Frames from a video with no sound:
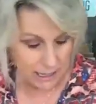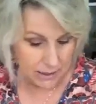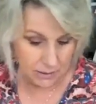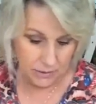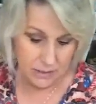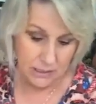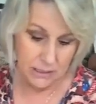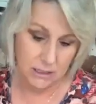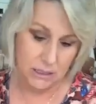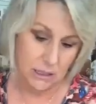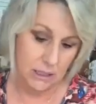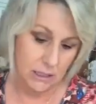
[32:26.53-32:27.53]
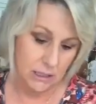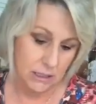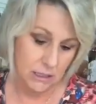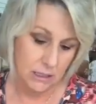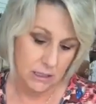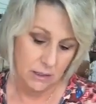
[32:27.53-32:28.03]
cut out this
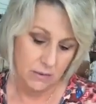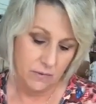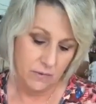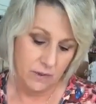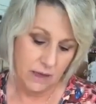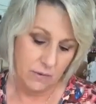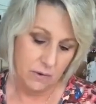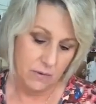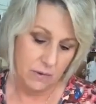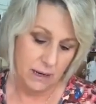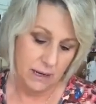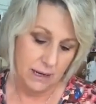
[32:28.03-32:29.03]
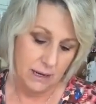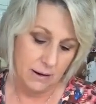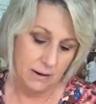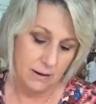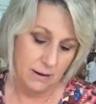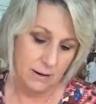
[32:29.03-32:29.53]
flower right
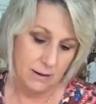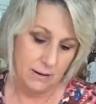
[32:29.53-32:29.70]
here.